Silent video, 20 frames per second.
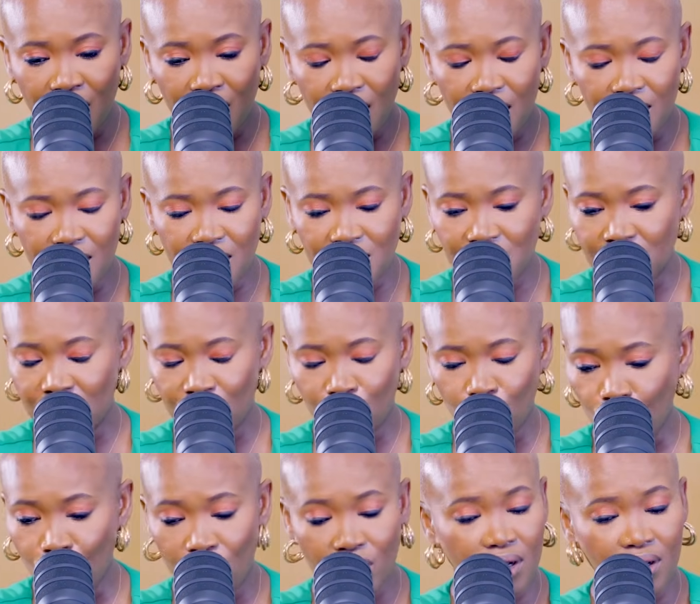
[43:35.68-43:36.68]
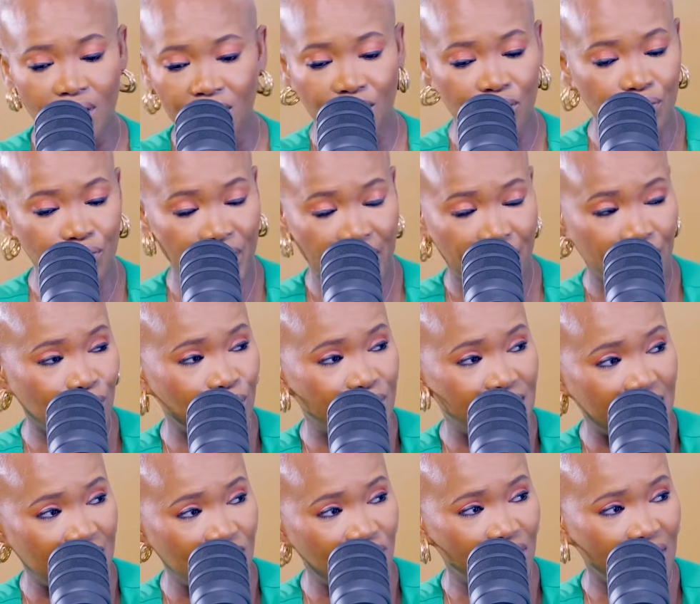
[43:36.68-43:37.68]
this local radio
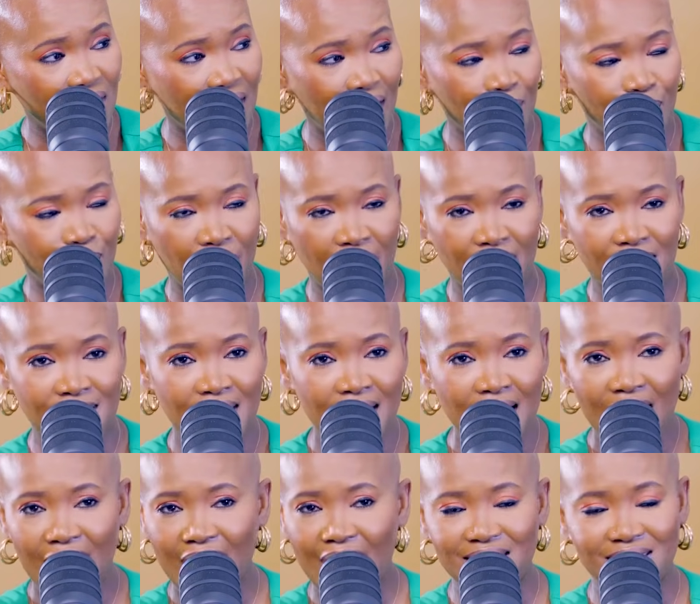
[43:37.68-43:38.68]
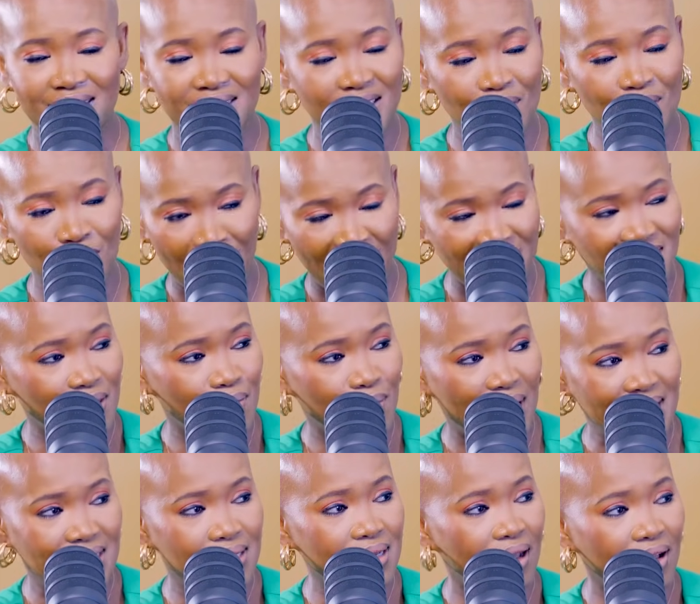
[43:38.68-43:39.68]
station up, and I just imagine
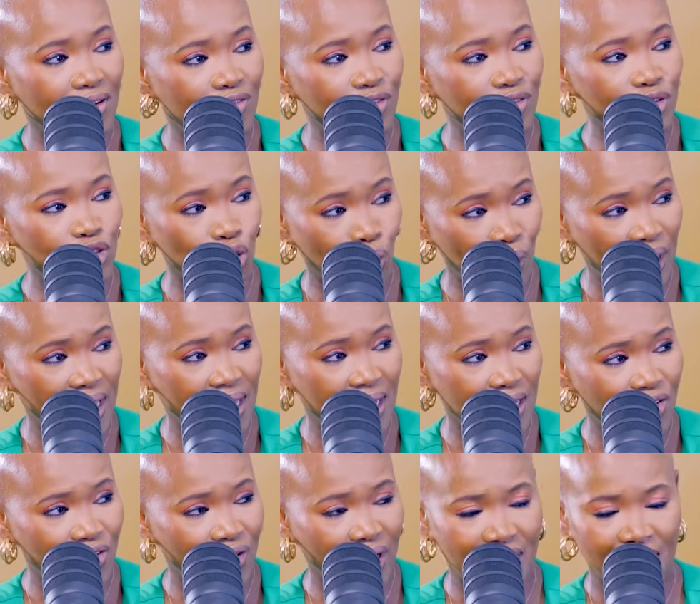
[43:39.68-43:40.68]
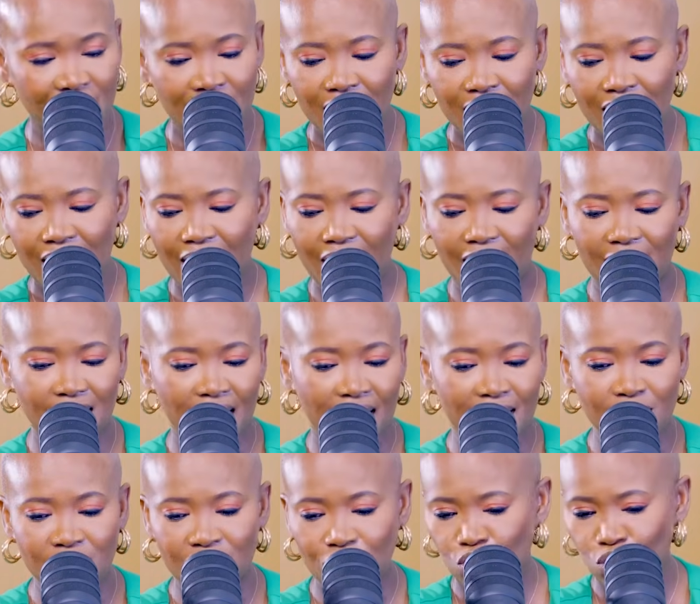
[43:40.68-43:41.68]
myself doing it, right? And
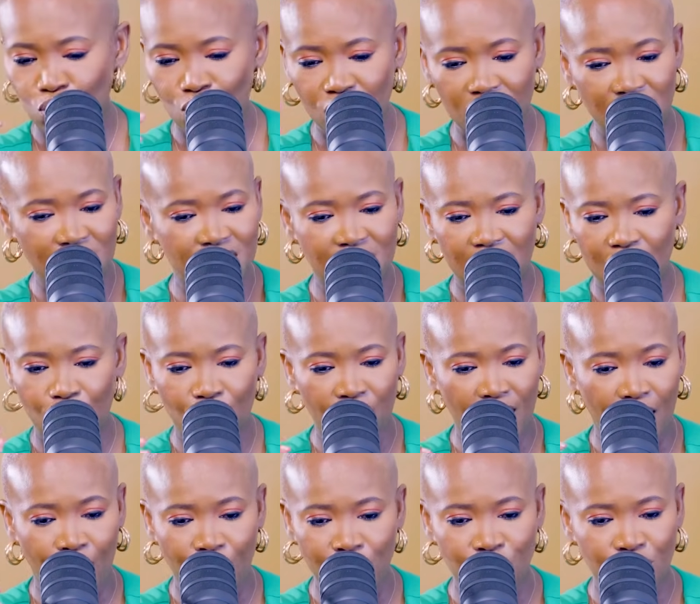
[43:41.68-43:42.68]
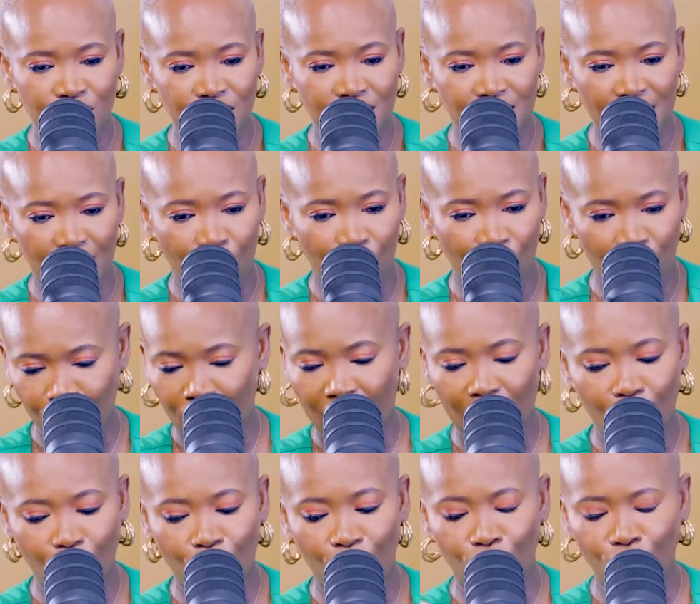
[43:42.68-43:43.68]
I'd do this thing when I was on
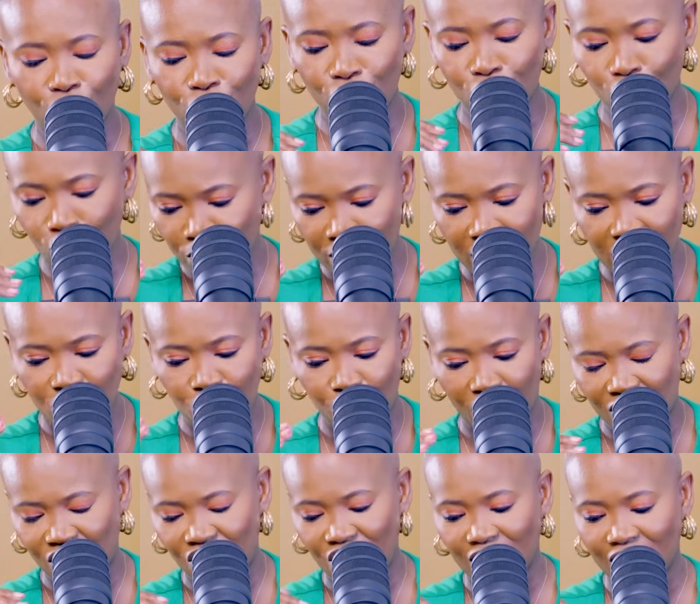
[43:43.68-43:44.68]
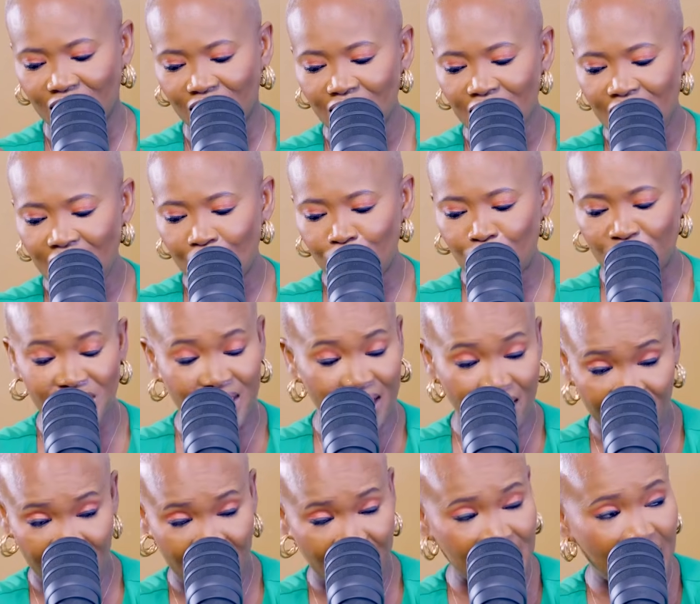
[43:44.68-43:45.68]
my own, nobody's watching,
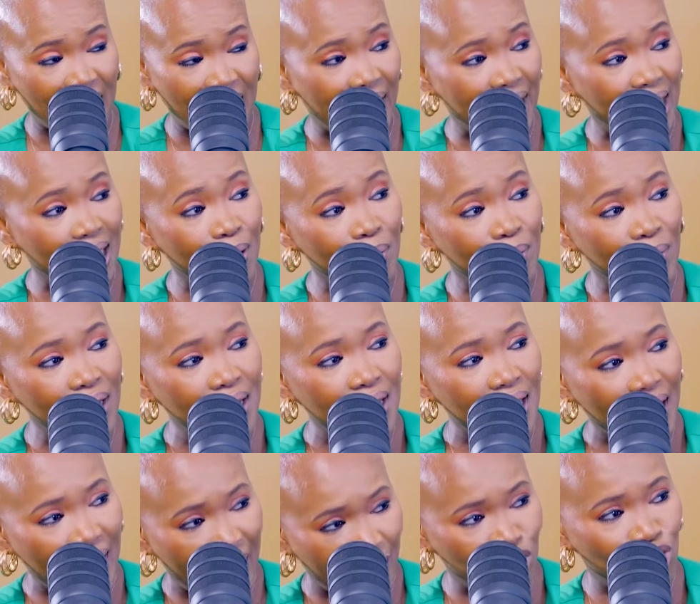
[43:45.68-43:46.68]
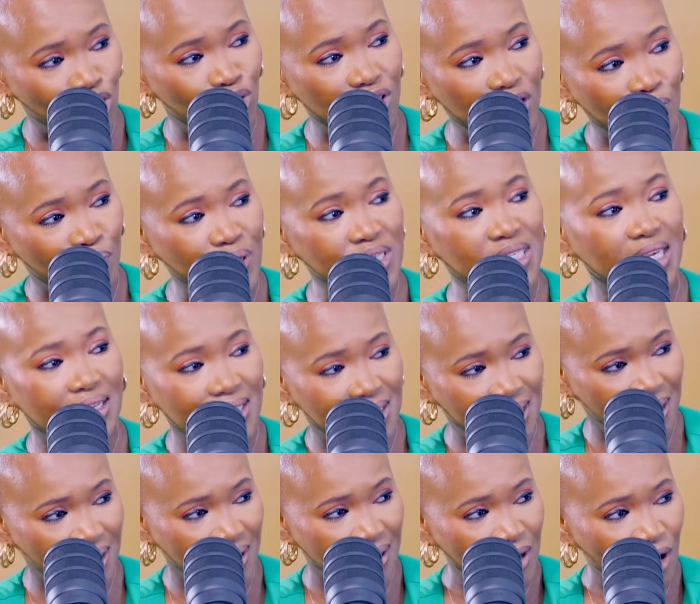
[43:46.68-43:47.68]
pretend that I am actually
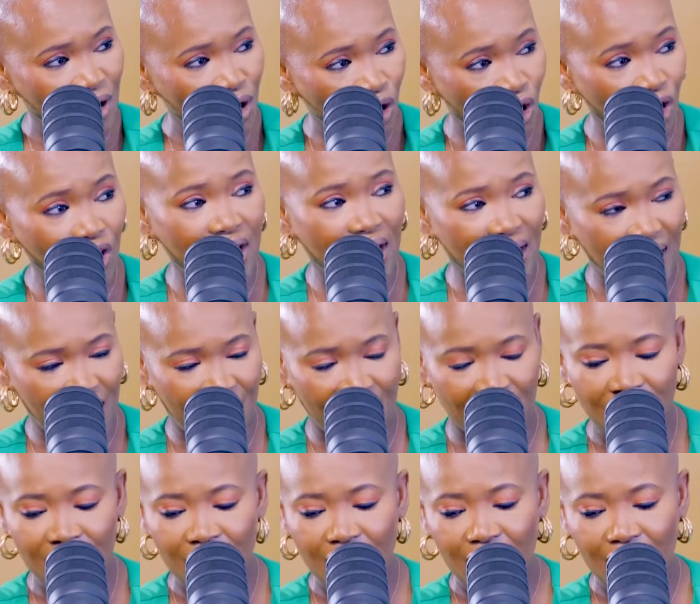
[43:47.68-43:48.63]
presenting on air.